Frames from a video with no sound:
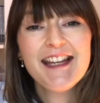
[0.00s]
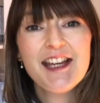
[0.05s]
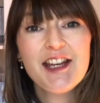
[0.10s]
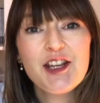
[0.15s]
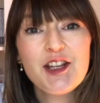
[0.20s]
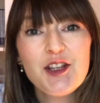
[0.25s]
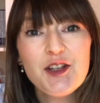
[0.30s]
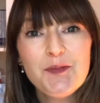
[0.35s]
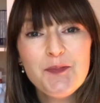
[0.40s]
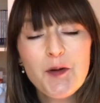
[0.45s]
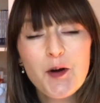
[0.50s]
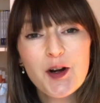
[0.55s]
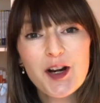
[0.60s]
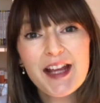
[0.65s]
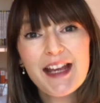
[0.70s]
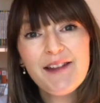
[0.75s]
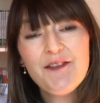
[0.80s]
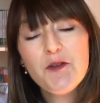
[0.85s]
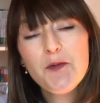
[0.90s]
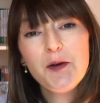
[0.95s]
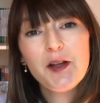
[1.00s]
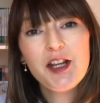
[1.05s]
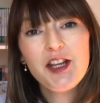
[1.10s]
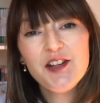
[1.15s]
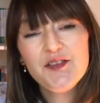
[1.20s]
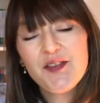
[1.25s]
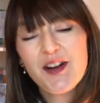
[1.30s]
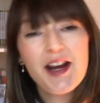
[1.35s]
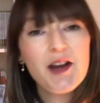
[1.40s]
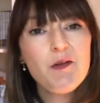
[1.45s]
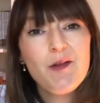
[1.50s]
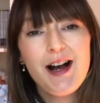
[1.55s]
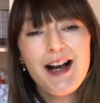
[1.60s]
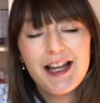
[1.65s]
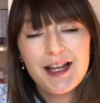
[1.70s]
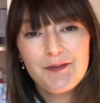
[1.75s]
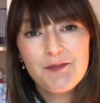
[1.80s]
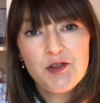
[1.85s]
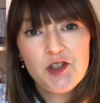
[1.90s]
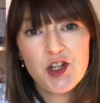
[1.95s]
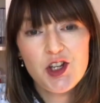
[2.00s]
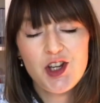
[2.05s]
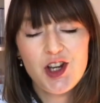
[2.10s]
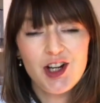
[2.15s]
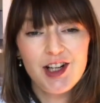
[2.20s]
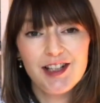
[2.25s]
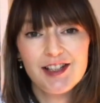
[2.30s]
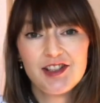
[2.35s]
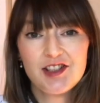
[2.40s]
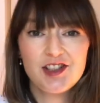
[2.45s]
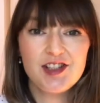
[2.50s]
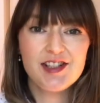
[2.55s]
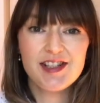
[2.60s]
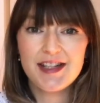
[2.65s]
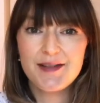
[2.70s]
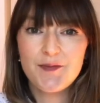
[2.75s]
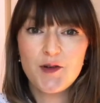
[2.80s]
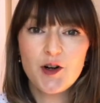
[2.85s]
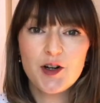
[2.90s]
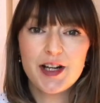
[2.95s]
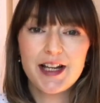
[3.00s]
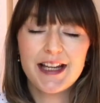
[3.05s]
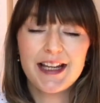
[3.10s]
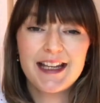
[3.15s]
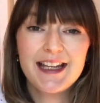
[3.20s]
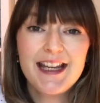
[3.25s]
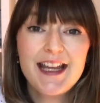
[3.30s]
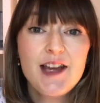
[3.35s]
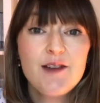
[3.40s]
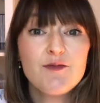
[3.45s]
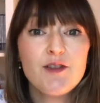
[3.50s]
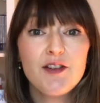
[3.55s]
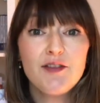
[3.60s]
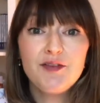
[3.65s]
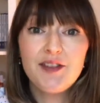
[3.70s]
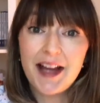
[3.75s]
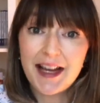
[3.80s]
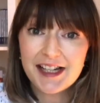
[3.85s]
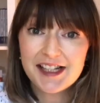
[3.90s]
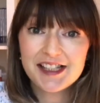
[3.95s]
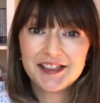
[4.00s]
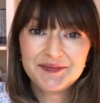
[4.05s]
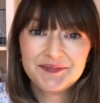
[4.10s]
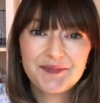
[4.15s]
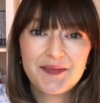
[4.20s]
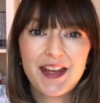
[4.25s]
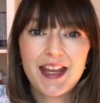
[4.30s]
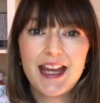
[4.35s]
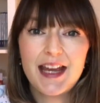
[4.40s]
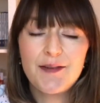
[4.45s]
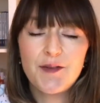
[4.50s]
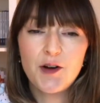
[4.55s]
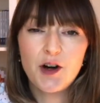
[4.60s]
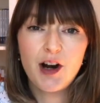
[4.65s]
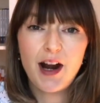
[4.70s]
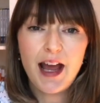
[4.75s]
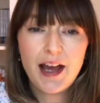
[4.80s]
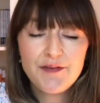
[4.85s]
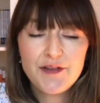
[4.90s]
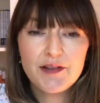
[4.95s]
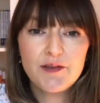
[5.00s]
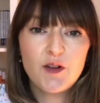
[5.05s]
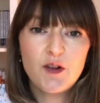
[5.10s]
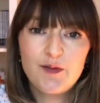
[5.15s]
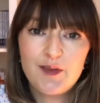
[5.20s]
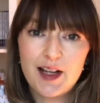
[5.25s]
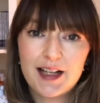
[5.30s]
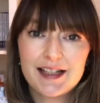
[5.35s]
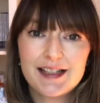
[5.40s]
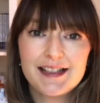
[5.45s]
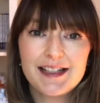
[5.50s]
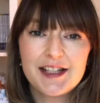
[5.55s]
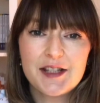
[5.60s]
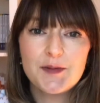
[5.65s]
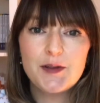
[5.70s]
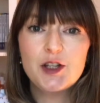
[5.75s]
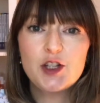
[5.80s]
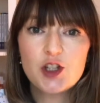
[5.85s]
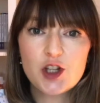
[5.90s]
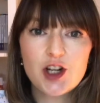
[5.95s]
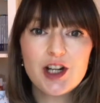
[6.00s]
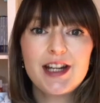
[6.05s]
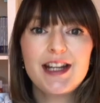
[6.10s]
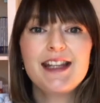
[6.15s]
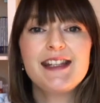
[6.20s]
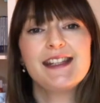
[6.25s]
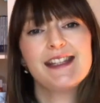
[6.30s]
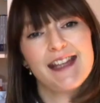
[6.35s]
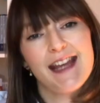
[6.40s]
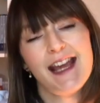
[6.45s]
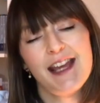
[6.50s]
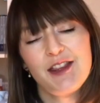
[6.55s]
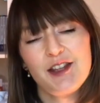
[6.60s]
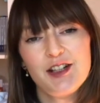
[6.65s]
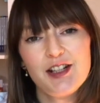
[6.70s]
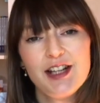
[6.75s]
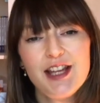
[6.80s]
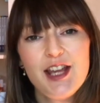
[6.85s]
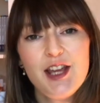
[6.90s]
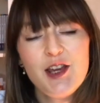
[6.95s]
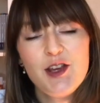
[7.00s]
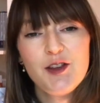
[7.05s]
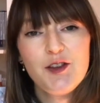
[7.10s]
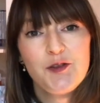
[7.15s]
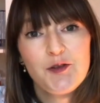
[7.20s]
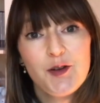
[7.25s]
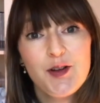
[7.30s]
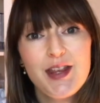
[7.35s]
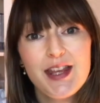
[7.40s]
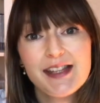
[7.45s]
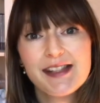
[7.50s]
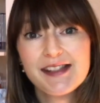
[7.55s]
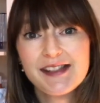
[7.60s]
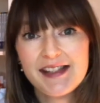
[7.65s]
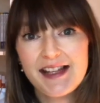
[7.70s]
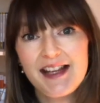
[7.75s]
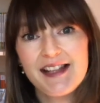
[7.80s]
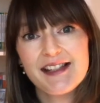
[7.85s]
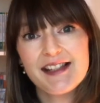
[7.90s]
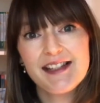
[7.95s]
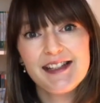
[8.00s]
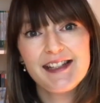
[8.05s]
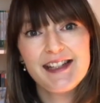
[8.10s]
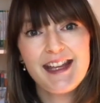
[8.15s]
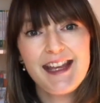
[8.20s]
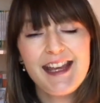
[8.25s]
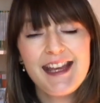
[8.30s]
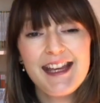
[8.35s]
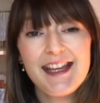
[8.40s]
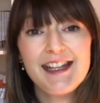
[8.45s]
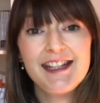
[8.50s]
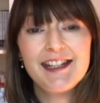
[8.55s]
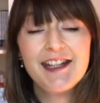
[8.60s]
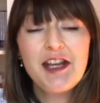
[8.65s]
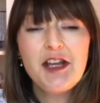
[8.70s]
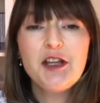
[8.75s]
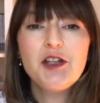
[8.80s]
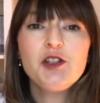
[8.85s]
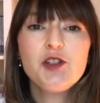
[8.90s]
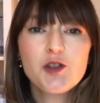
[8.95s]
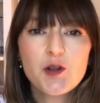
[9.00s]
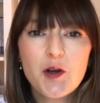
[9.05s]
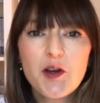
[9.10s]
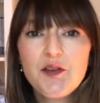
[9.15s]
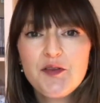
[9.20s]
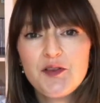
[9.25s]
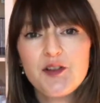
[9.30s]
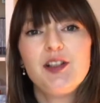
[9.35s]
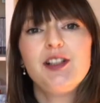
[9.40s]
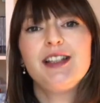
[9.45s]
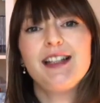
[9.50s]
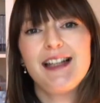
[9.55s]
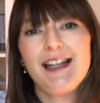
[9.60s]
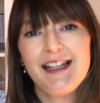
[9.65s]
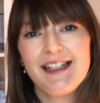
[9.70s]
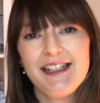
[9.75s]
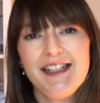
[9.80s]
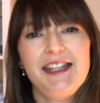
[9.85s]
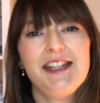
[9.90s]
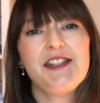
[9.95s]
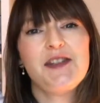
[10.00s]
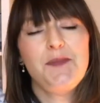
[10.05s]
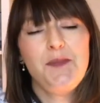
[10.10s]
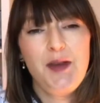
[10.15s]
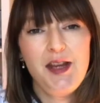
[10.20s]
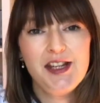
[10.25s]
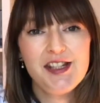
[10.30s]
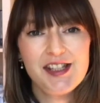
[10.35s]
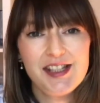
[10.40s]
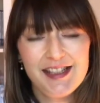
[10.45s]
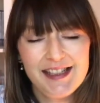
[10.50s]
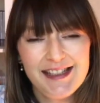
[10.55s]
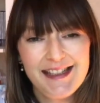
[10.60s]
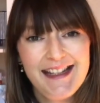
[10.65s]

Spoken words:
Good morning, everybody. You're very welcome to our Tuesday morning reflection, our Advent reflection, as we journey together through this season in joyful anticipation